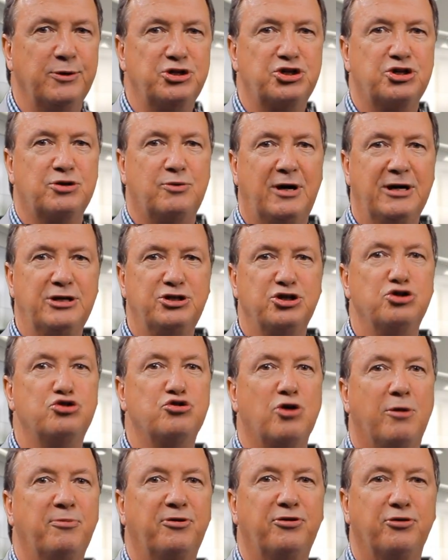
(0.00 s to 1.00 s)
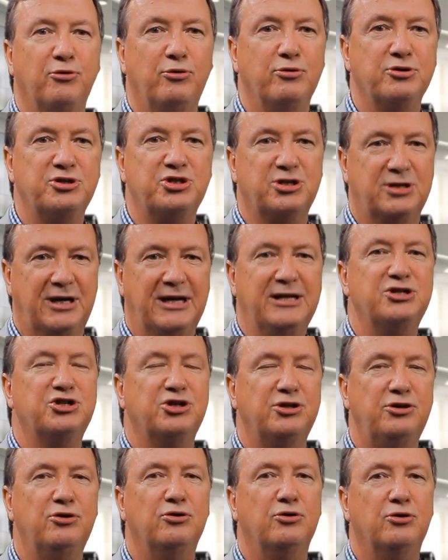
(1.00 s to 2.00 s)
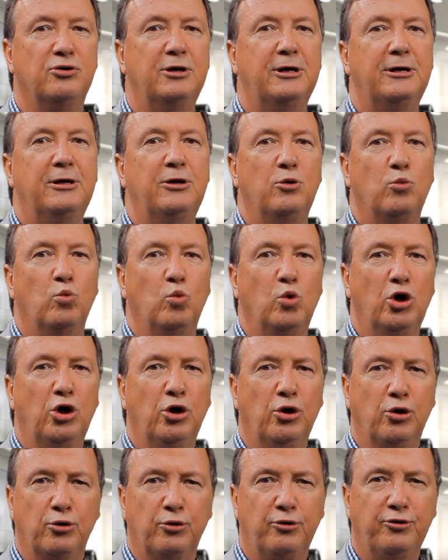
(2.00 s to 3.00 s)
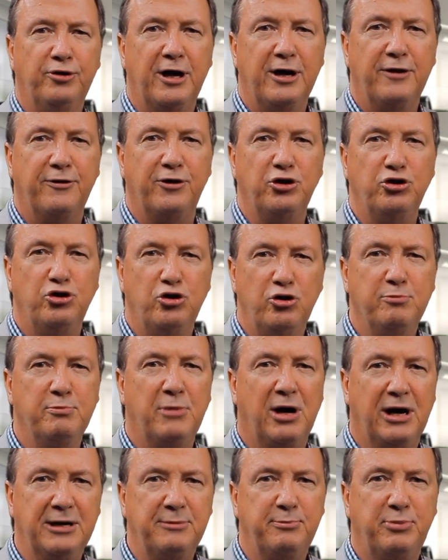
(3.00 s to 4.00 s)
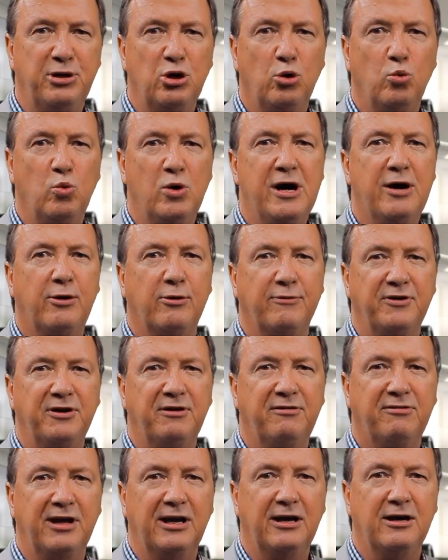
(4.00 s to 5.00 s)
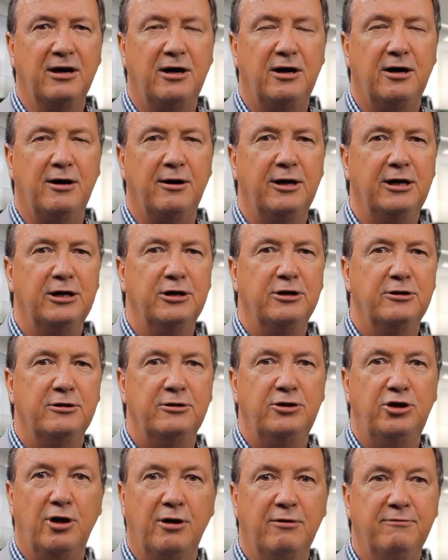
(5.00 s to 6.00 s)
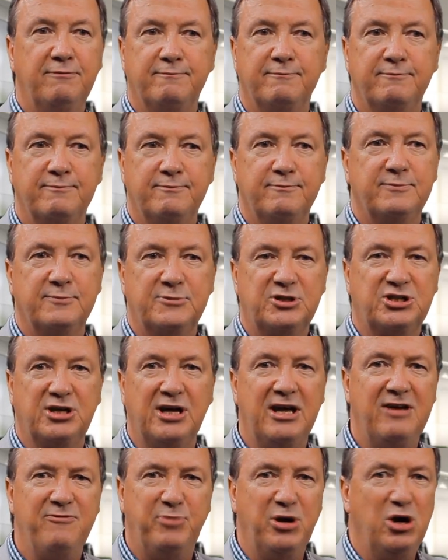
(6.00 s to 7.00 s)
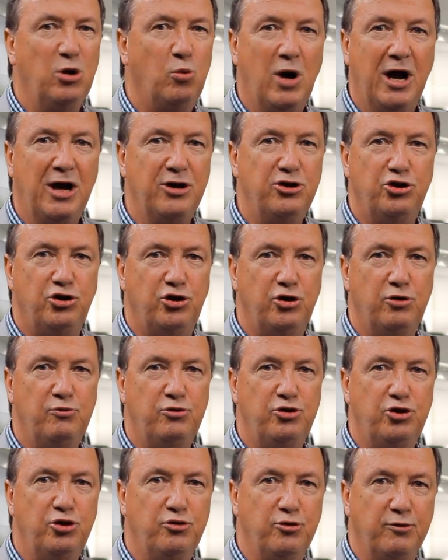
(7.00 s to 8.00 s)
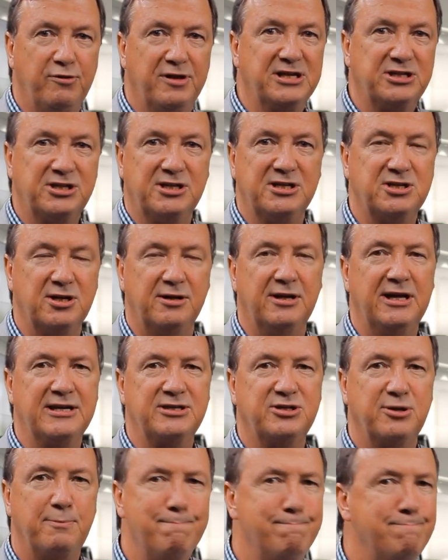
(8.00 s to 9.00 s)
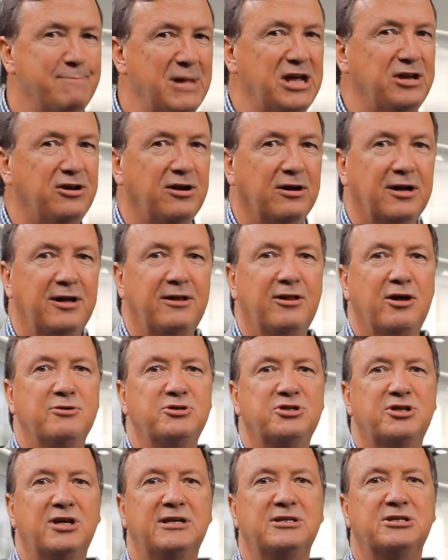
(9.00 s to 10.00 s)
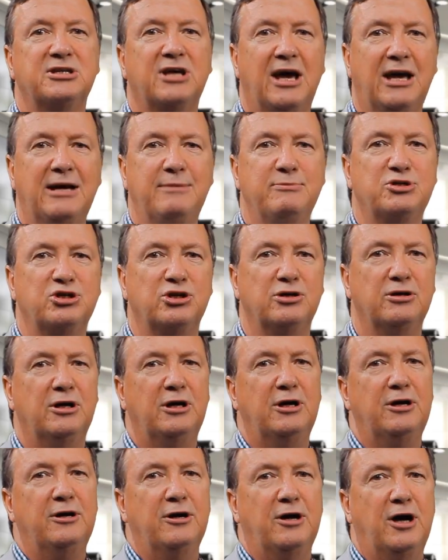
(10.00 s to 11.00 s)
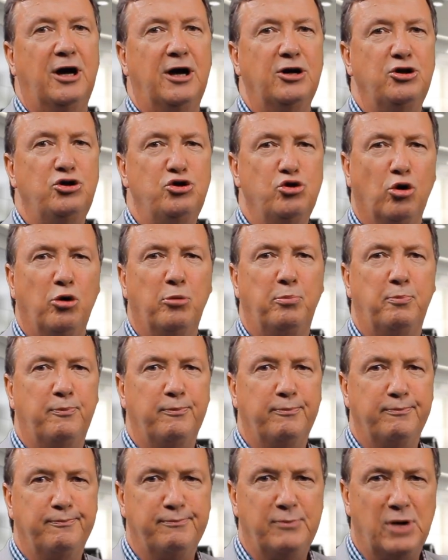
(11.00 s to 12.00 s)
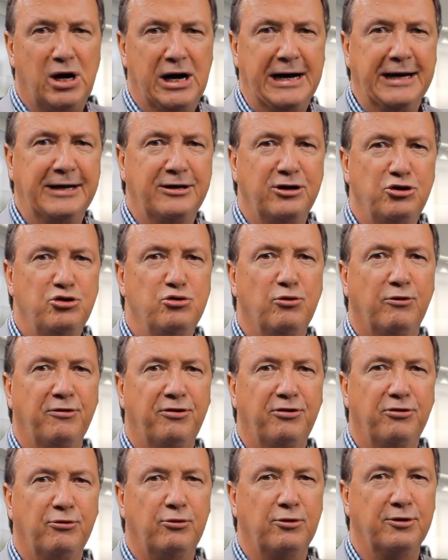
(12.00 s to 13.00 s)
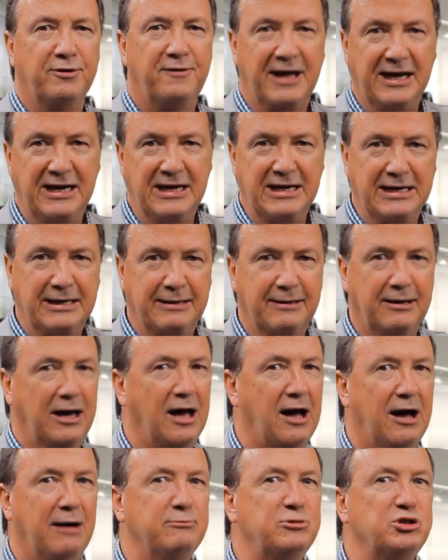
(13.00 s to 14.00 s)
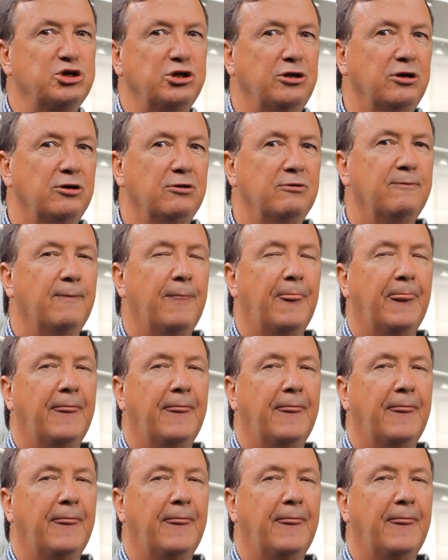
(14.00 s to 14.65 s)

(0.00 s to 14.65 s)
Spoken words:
It's trying to drop thoughts into your world that you might be aware of and think, you know, Steve, be aware, you do this, this, and this. Immediately those things came to your mind and your thought. They come to you.